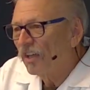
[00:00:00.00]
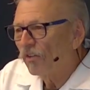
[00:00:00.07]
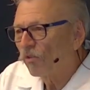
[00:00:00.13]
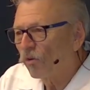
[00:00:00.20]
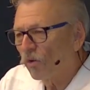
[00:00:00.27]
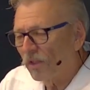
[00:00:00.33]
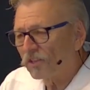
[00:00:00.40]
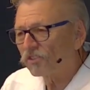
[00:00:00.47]

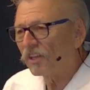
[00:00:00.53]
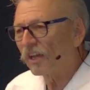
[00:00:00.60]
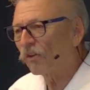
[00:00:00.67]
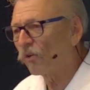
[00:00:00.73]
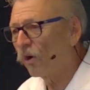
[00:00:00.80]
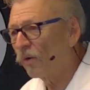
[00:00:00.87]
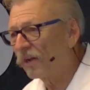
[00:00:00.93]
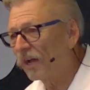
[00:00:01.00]
grow, let's say
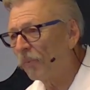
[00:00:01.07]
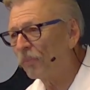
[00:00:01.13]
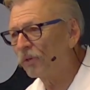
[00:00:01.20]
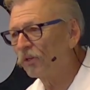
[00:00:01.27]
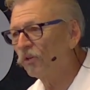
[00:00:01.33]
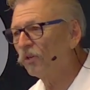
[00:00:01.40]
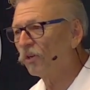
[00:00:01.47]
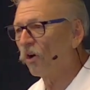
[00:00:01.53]
growing up
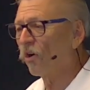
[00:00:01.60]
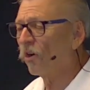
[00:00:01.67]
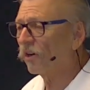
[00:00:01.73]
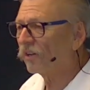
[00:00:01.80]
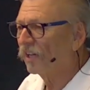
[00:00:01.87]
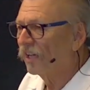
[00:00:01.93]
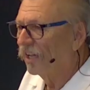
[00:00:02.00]
in New York,